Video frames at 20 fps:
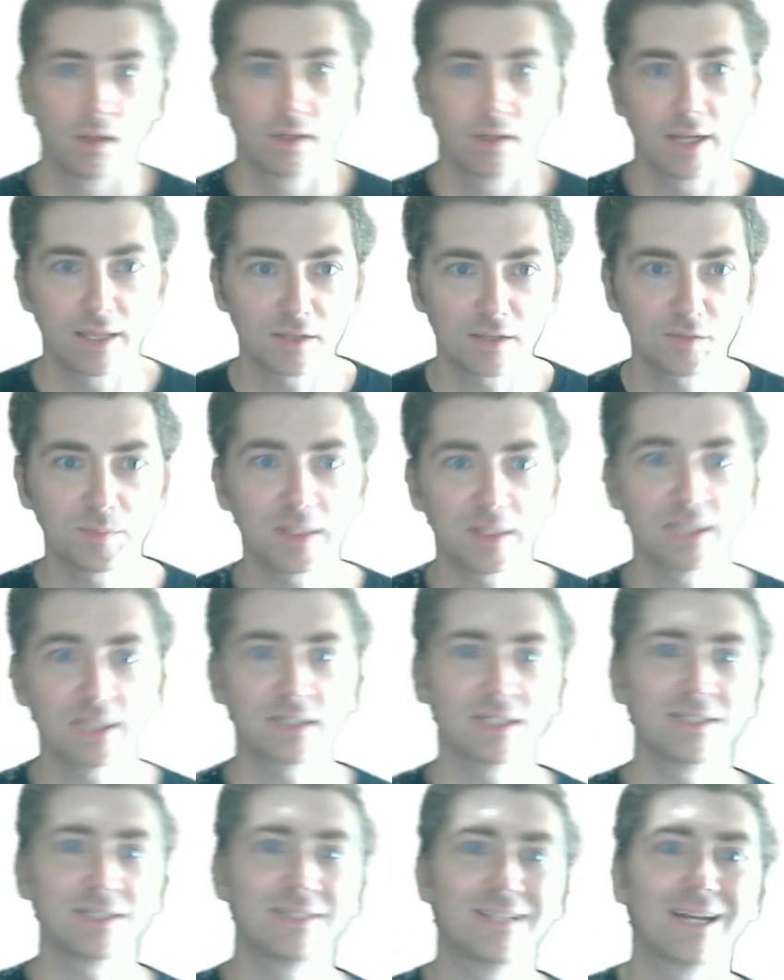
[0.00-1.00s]
Now this means
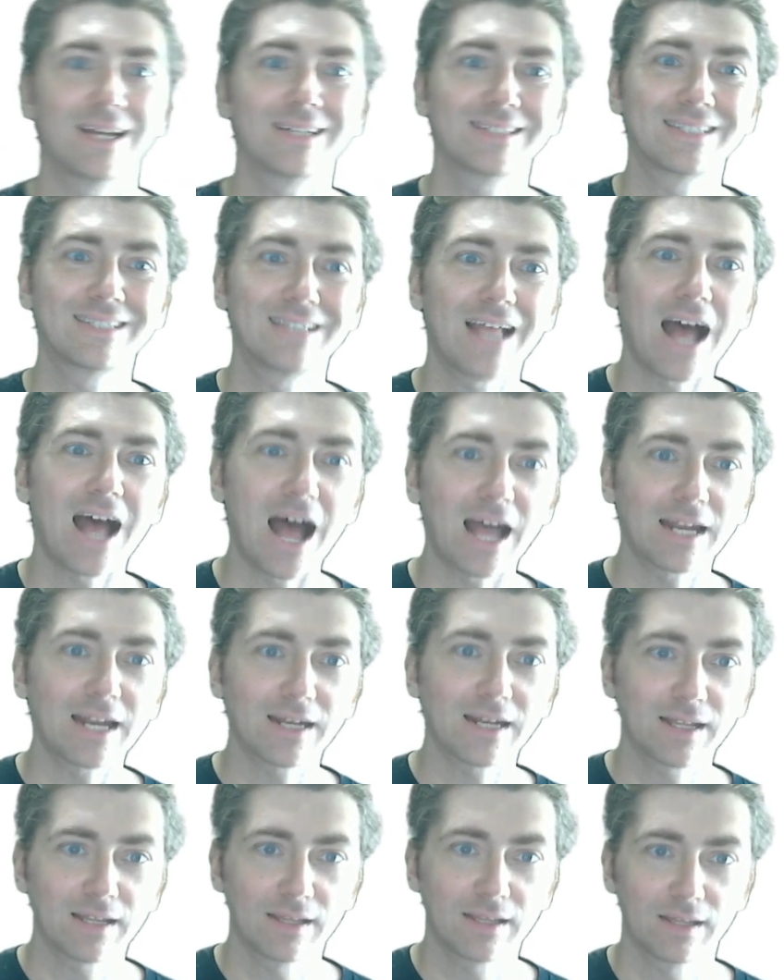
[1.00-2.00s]
it does not
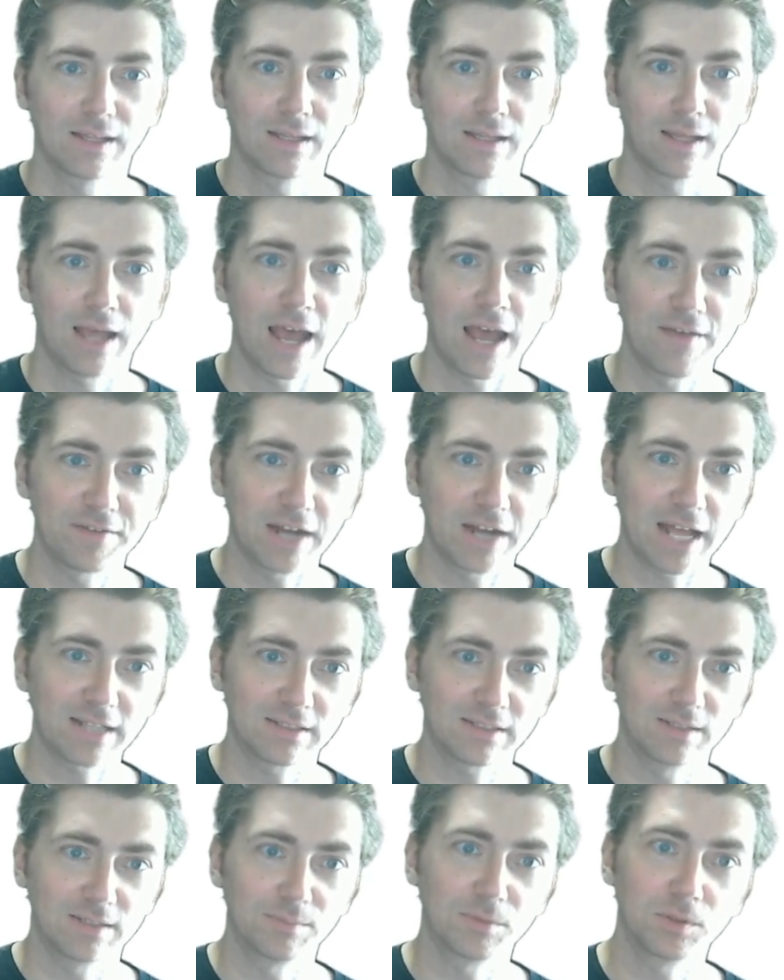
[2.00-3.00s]
have an @
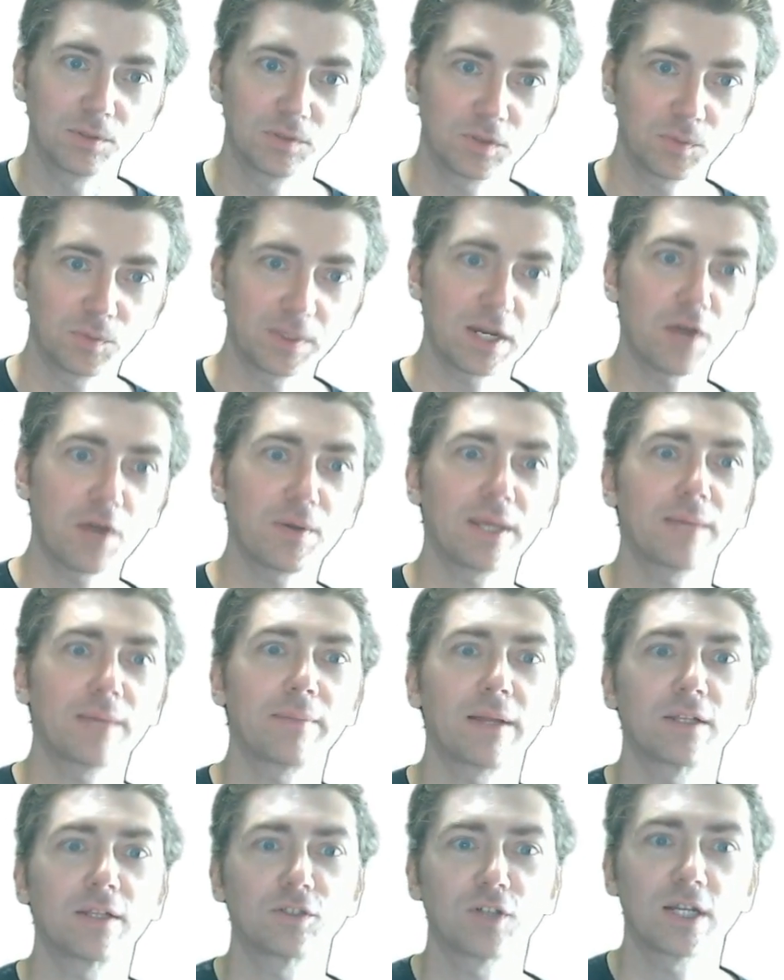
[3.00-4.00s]
symbol. So we know
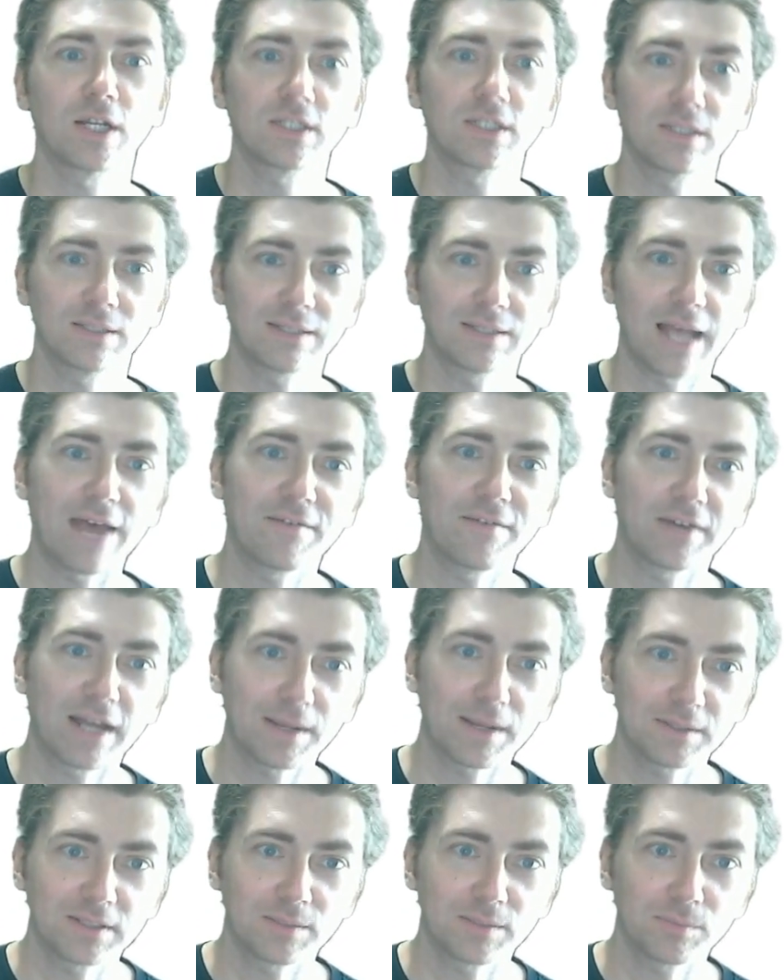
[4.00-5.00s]
email addresses have an
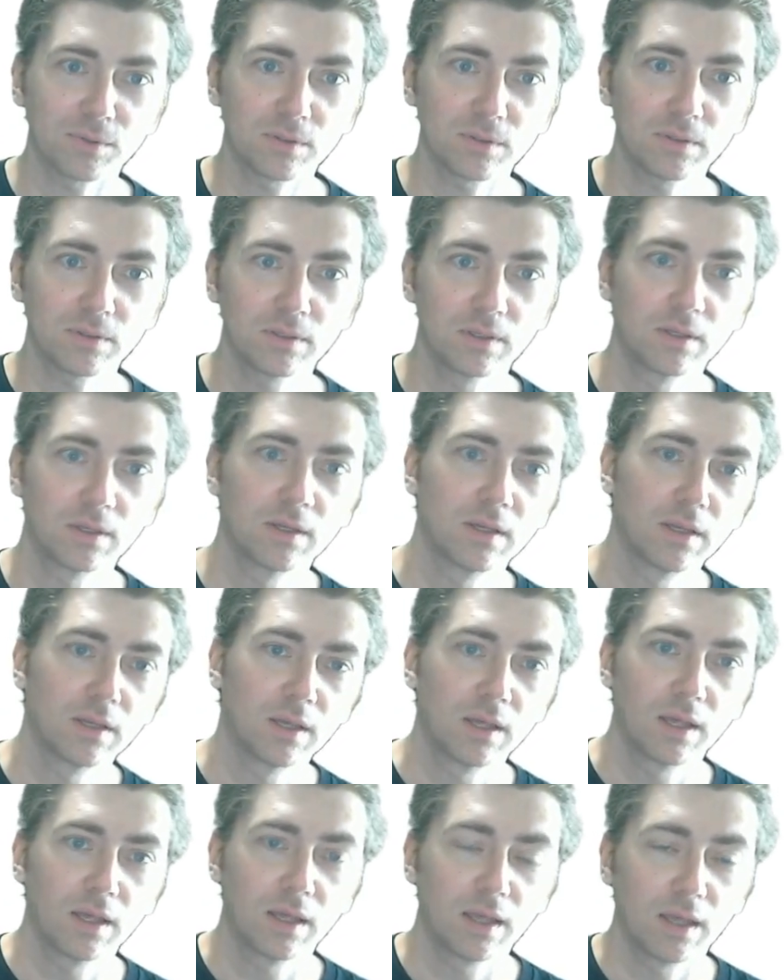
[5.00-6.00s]
@ symbol.
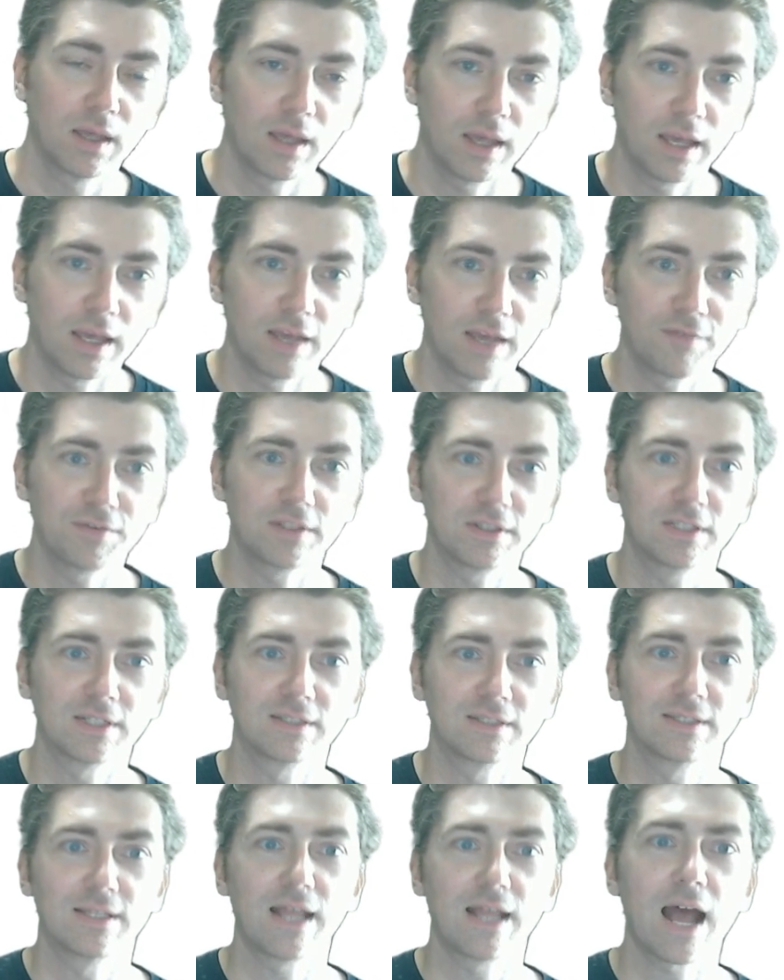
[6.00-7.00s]
If it
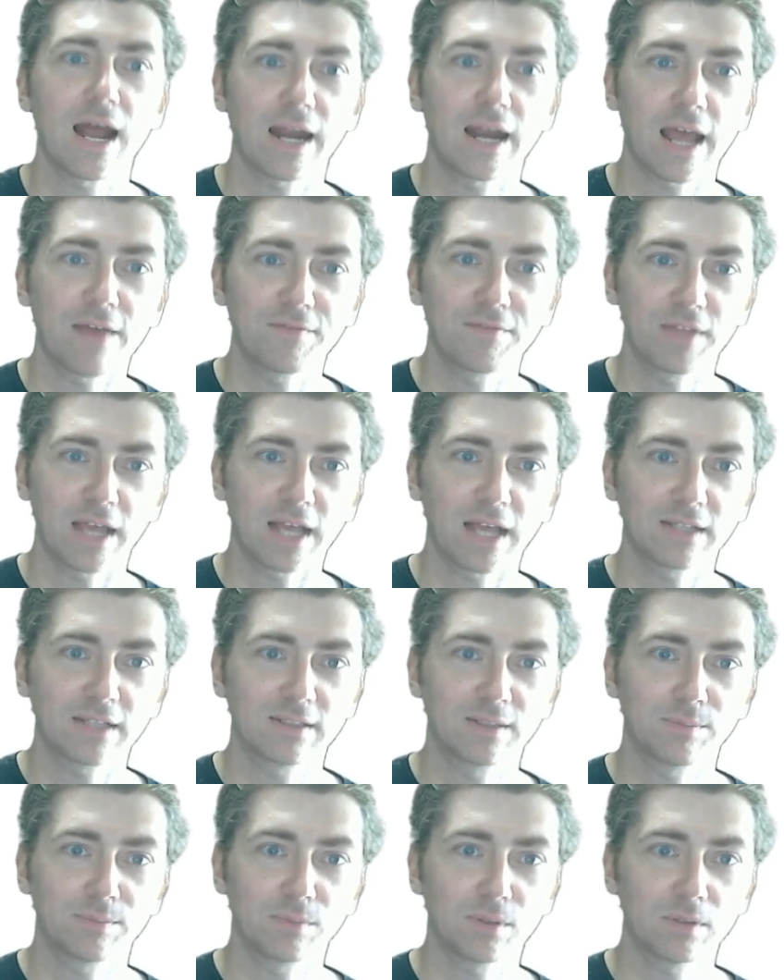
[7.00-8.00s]
does not have the @
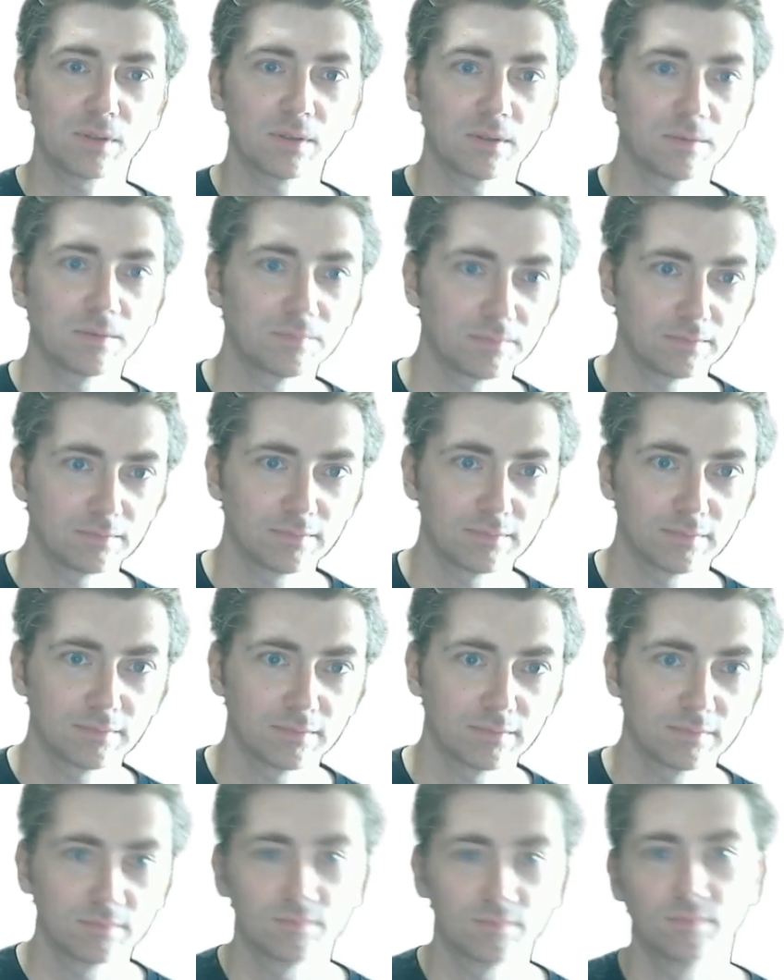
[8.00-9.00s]
symbol,
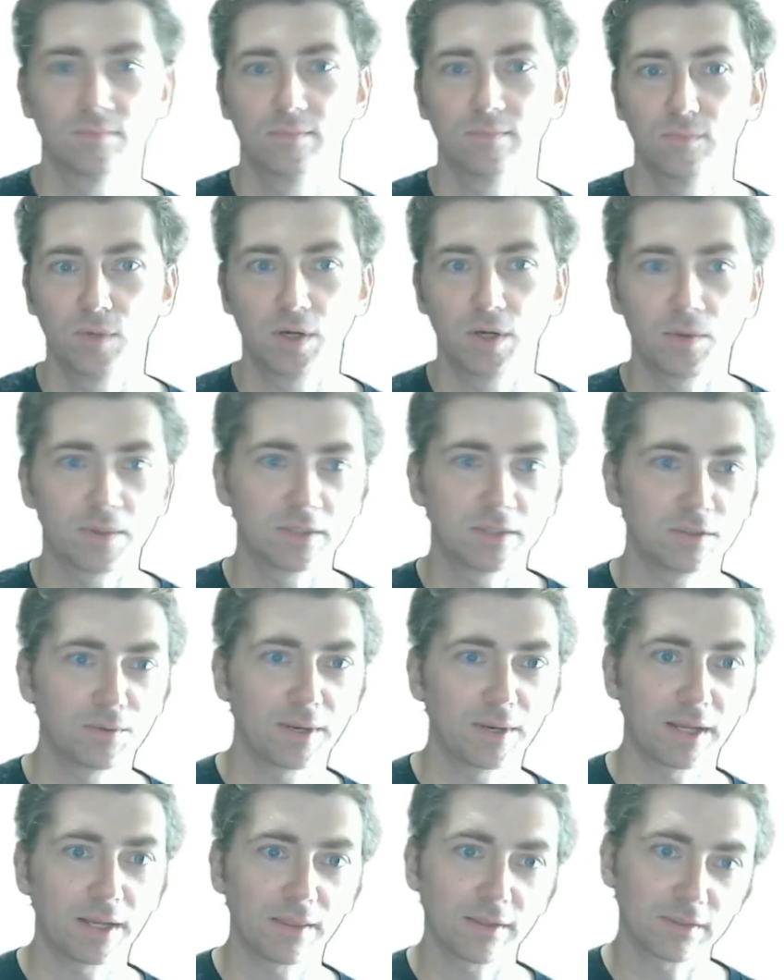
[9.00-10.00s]
we don't want to do
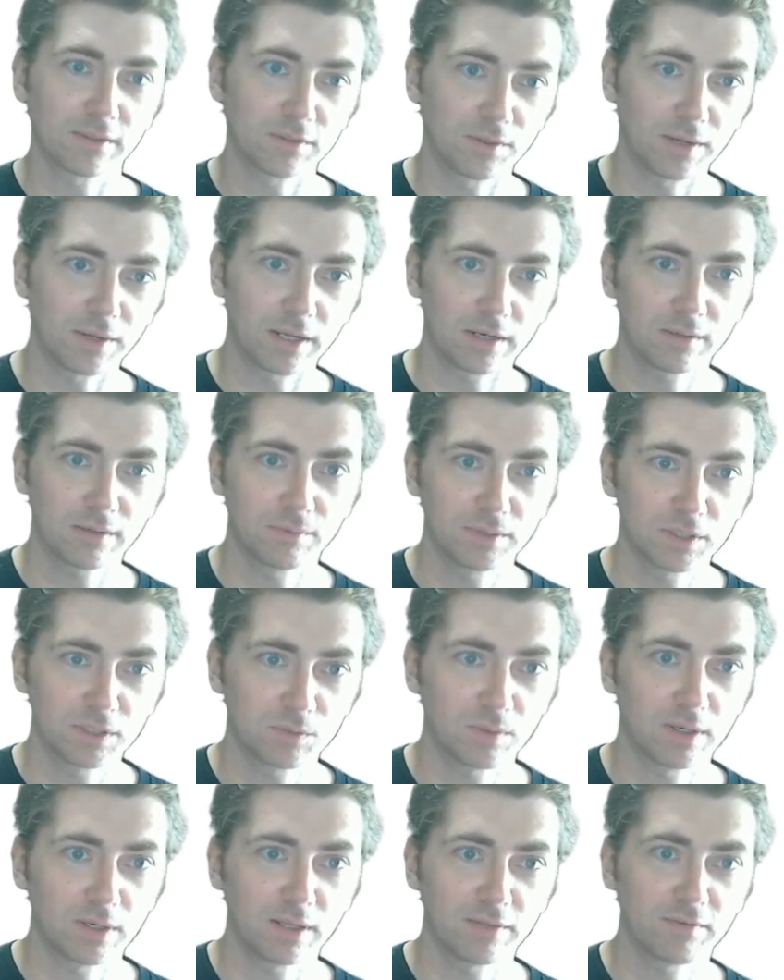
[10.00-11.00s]
anything to it. We just
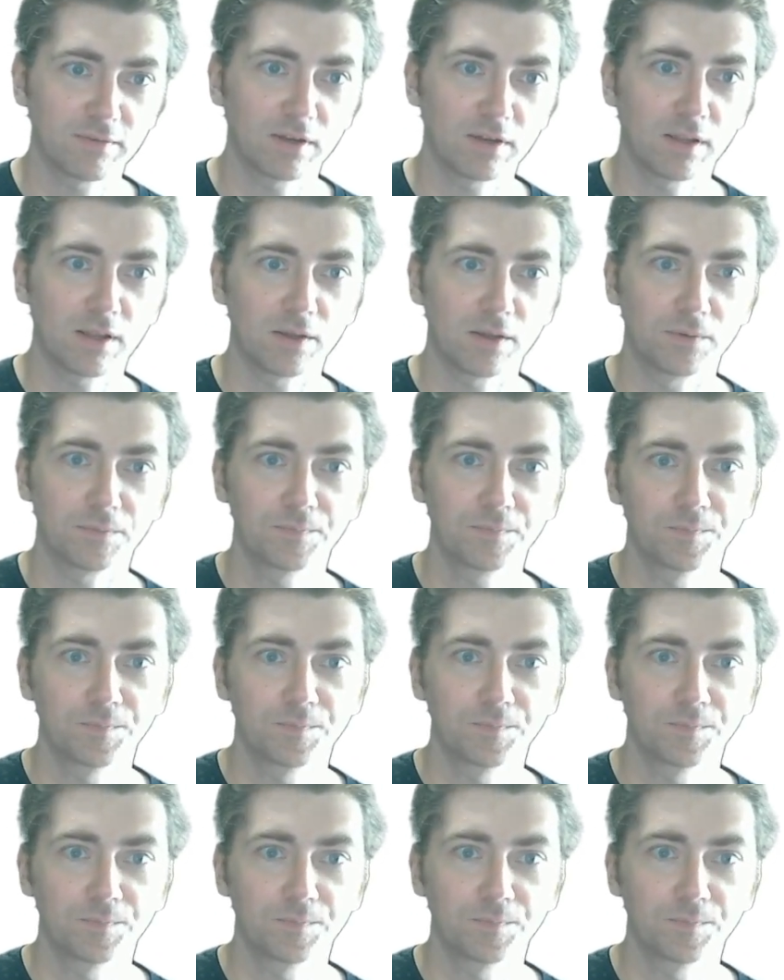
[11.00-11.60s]
want to leave it alone.